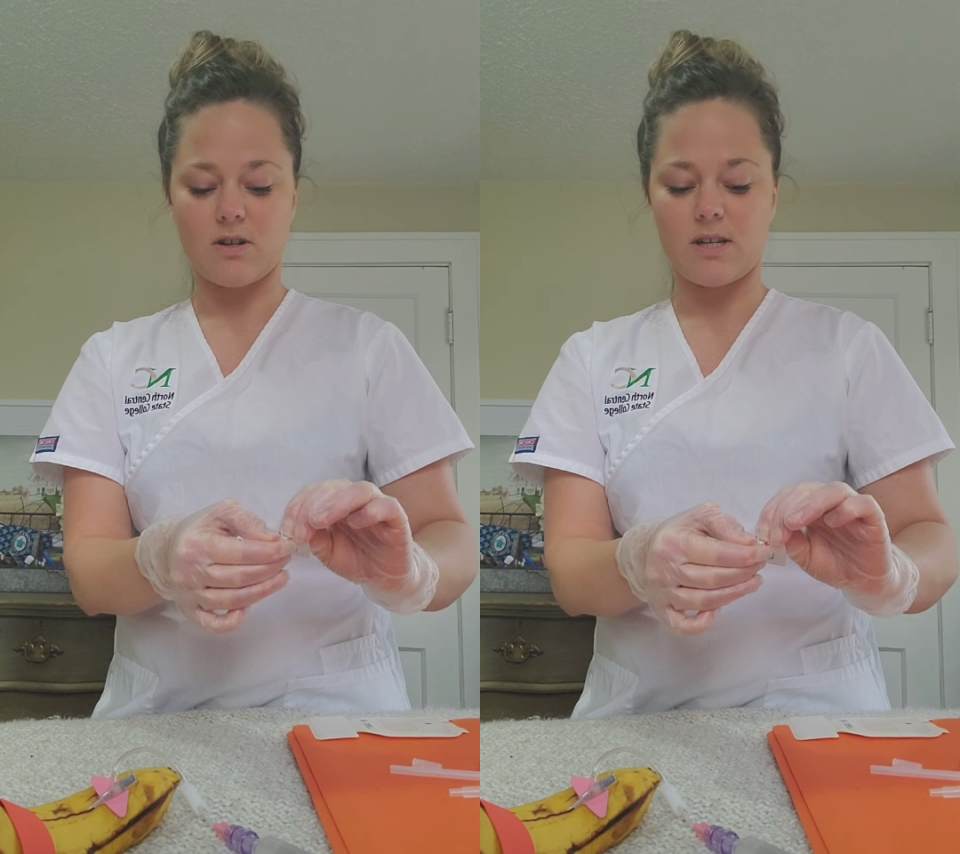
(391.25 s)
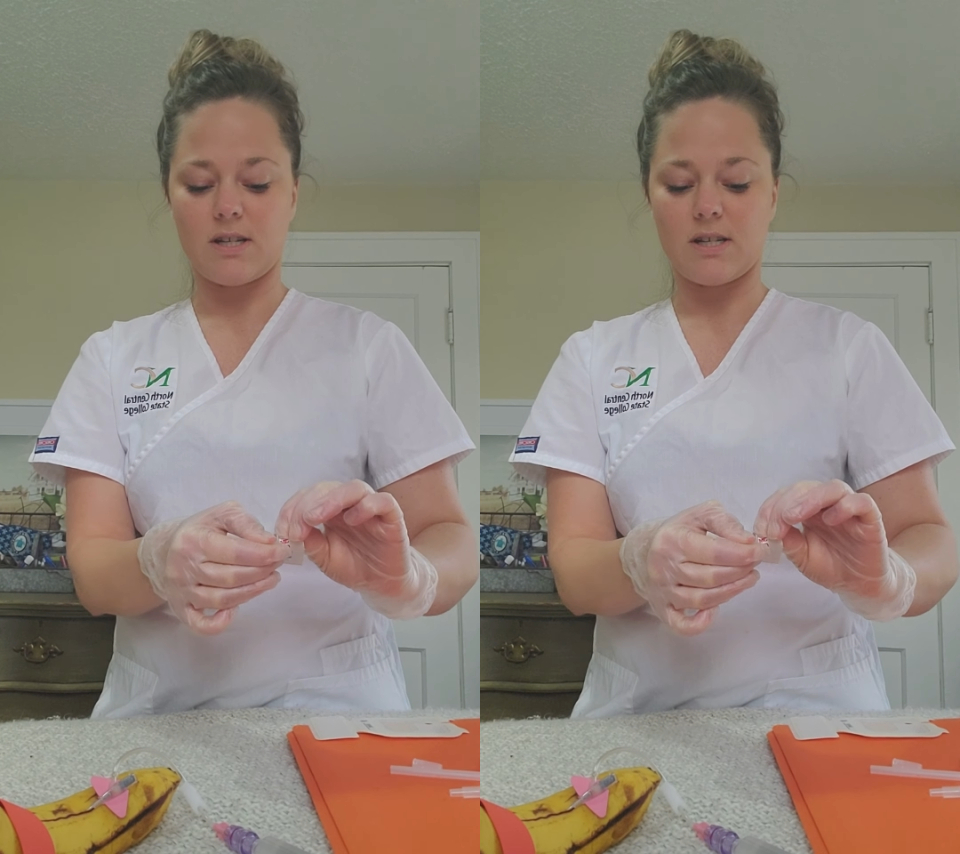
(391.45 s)

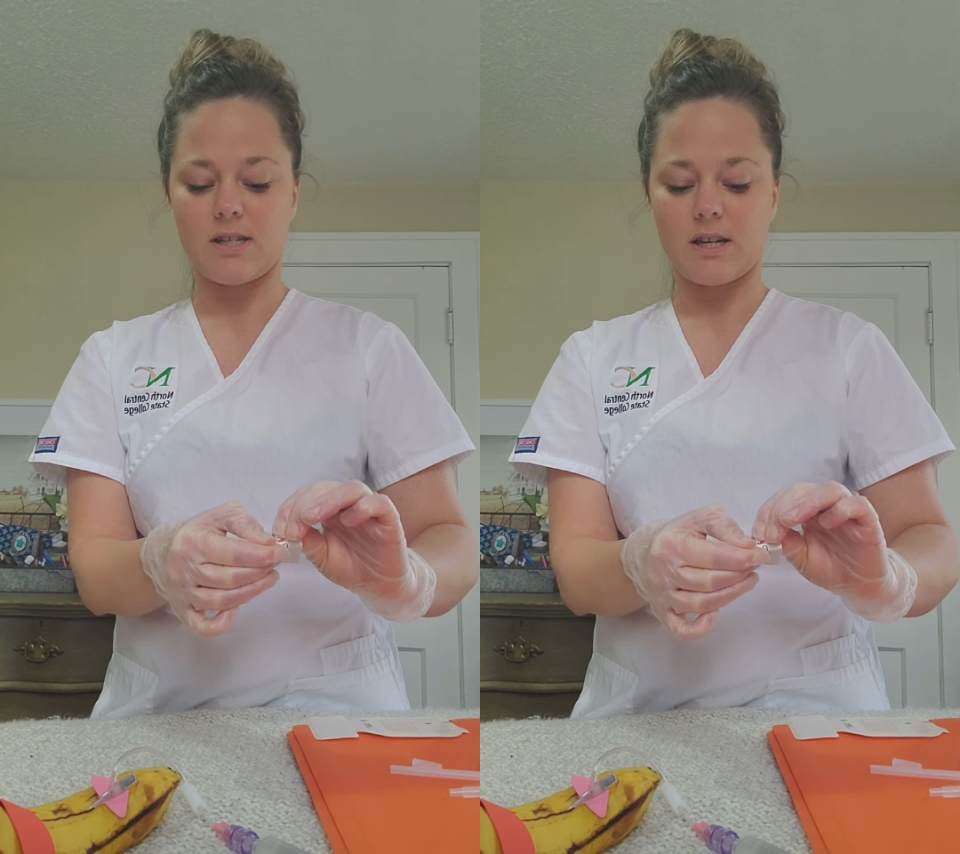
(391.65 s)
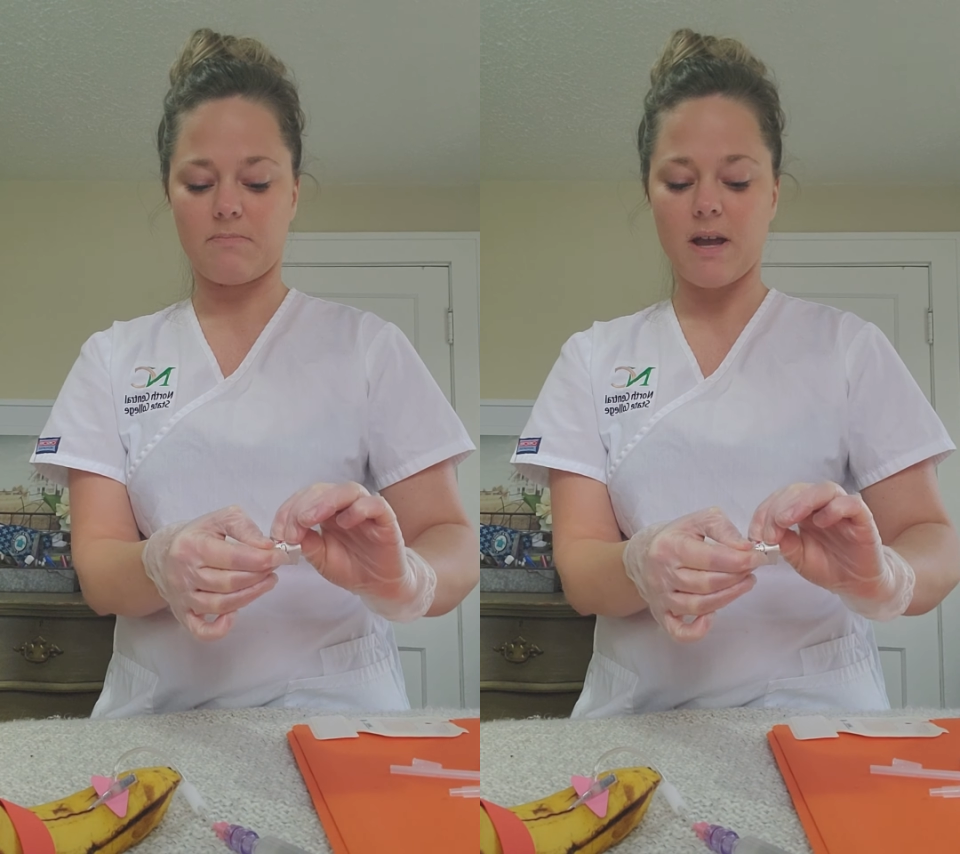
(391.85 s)
it does
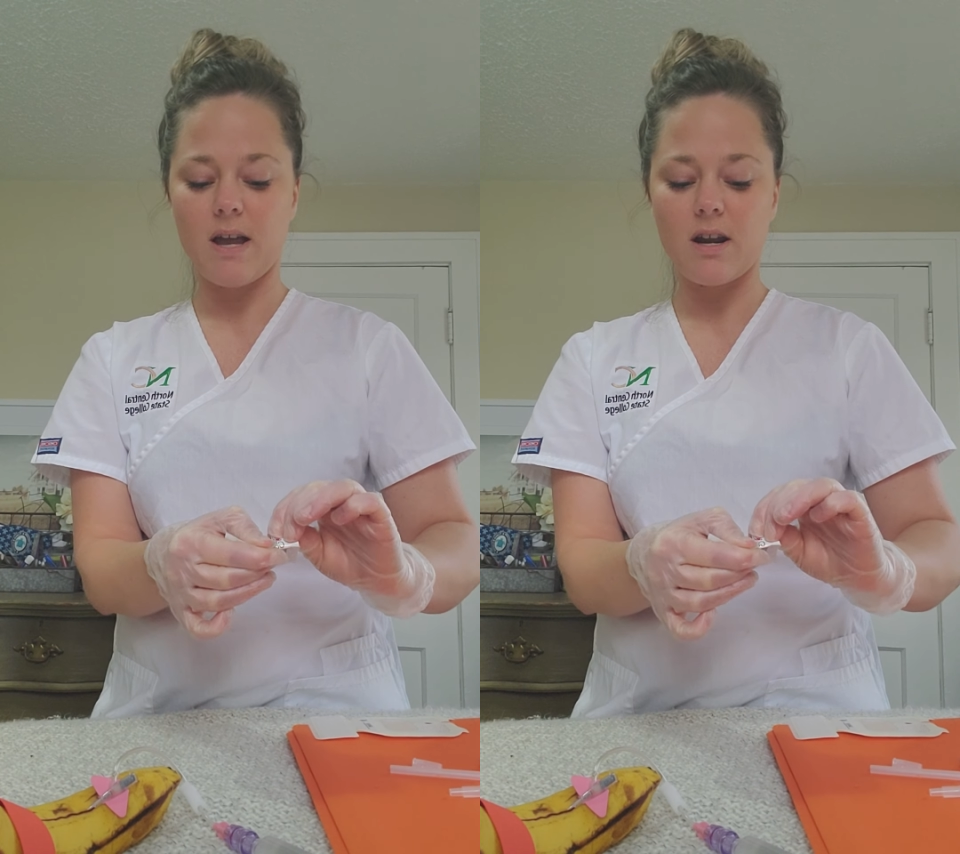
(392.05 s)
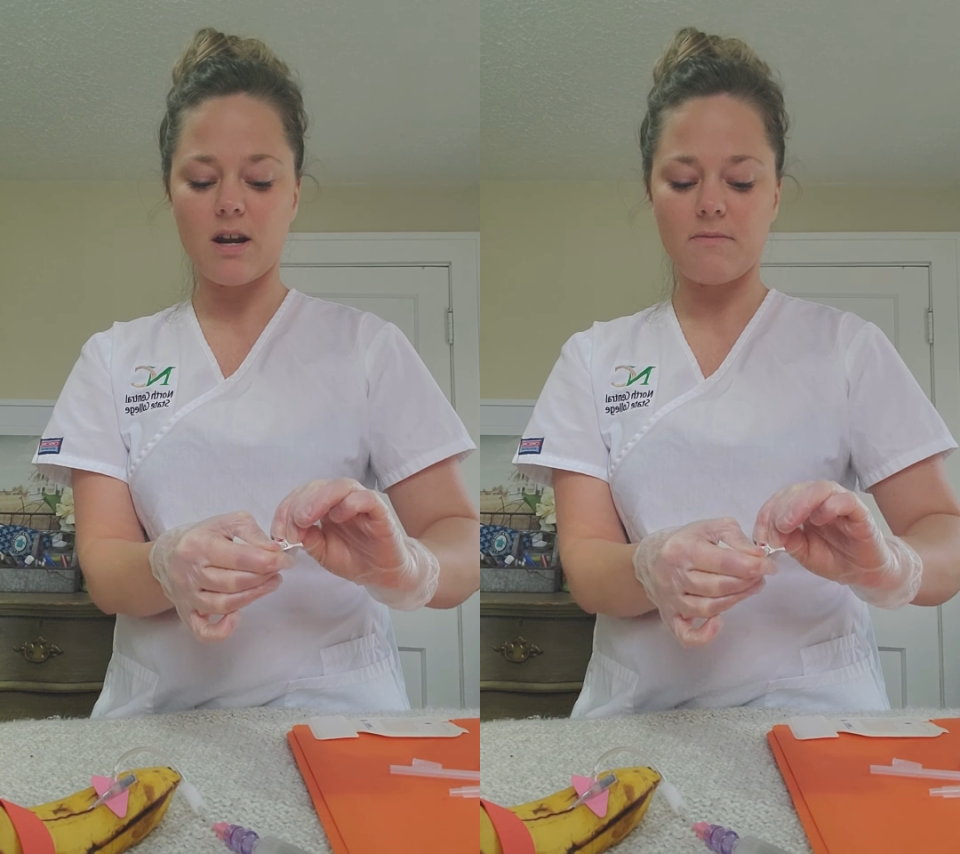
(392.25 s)
stick
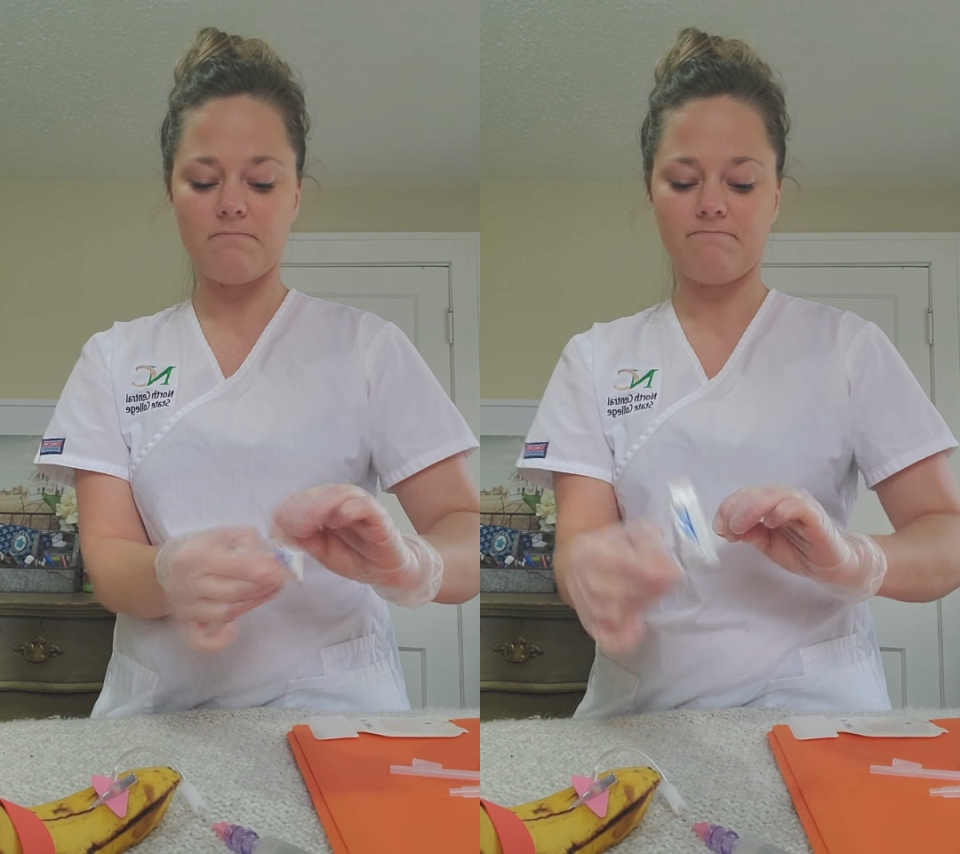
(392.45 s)
better.